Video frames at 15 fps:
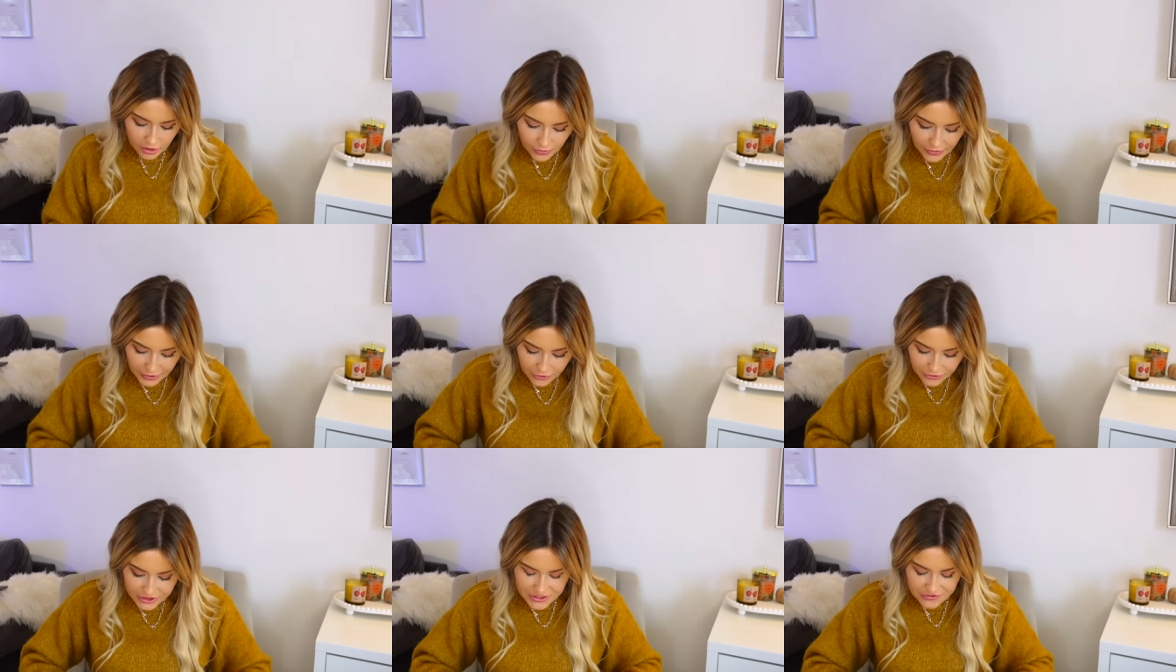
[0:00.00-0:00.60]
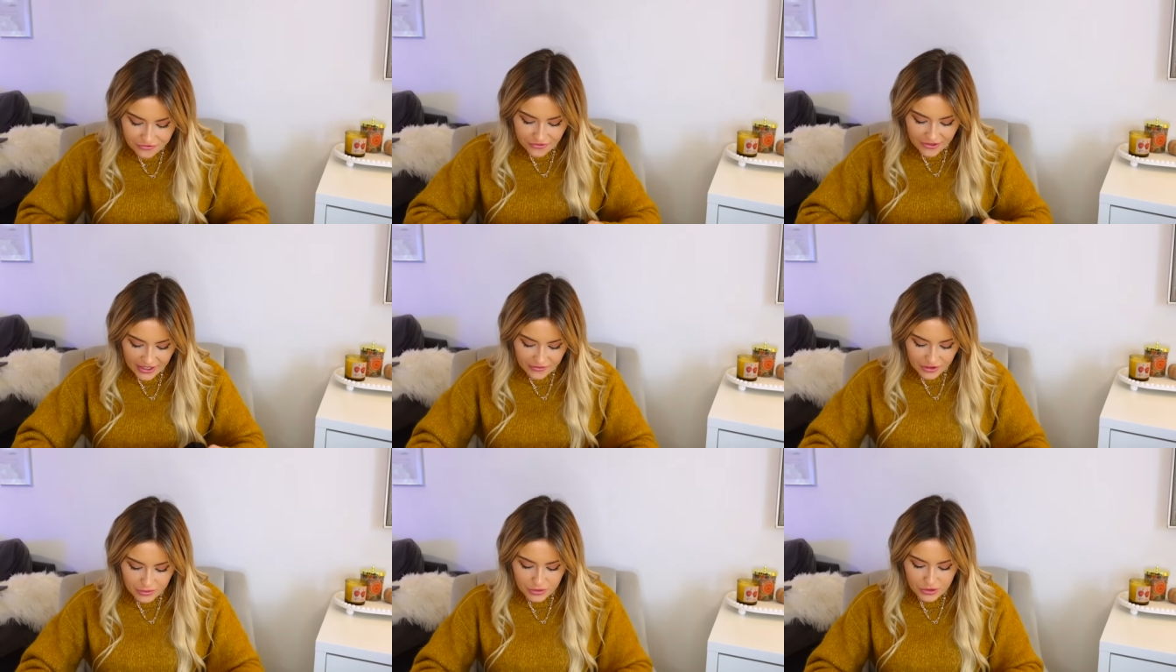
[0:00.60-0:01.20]
Oh, I got this
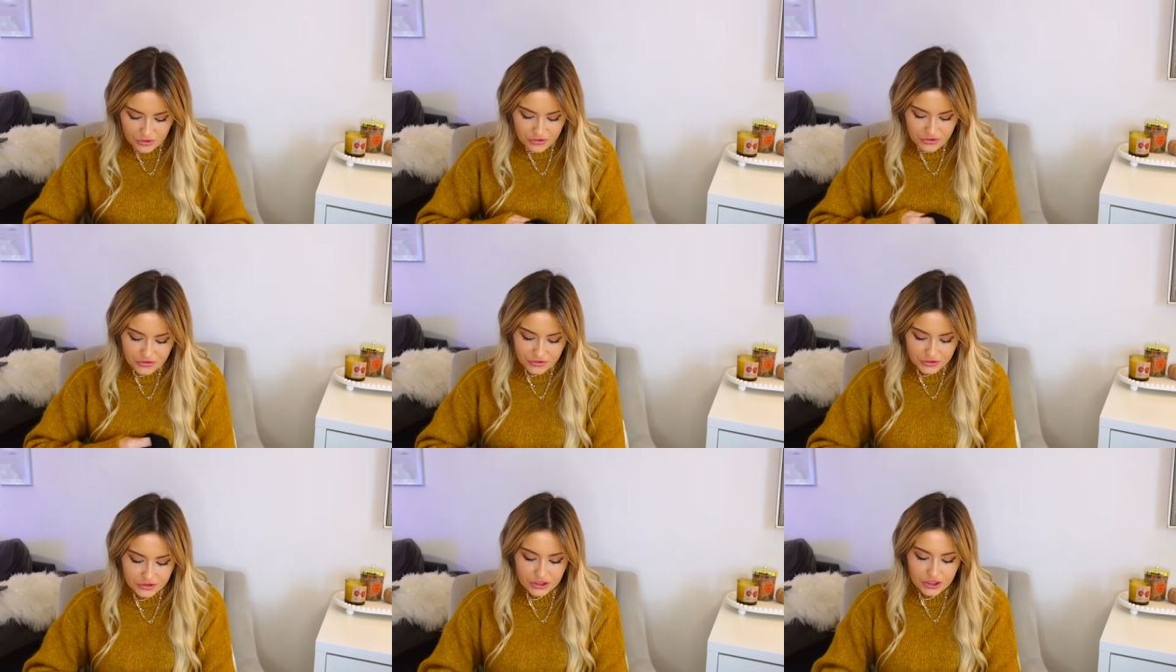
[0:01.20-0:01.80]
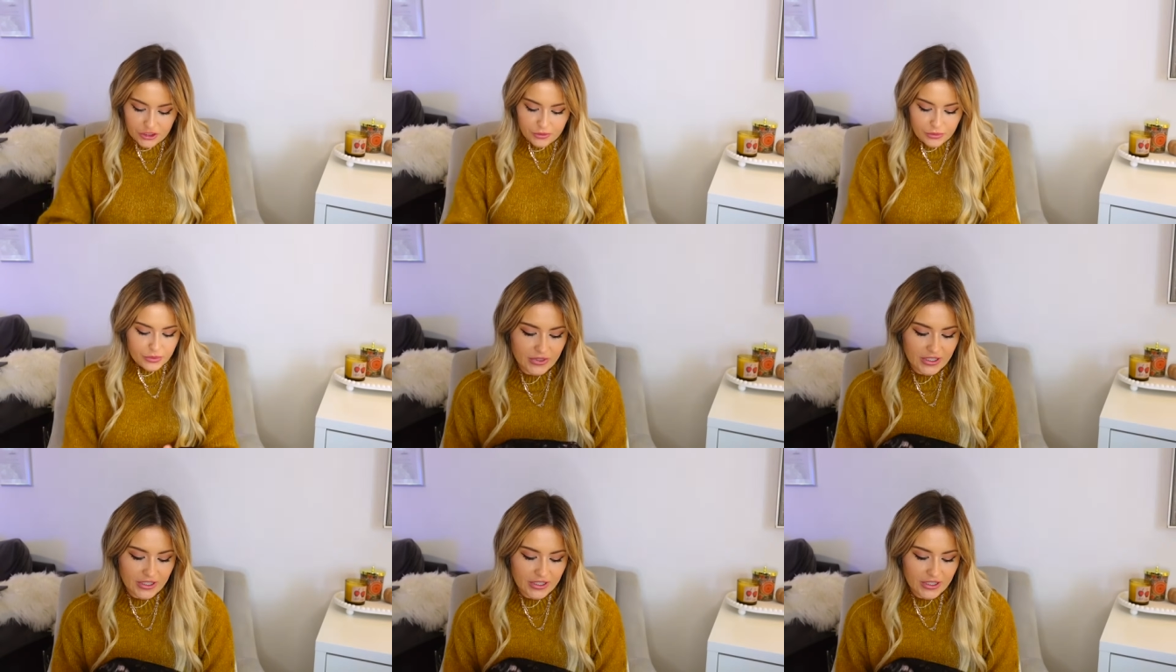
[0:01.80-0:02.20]
very beautiful top.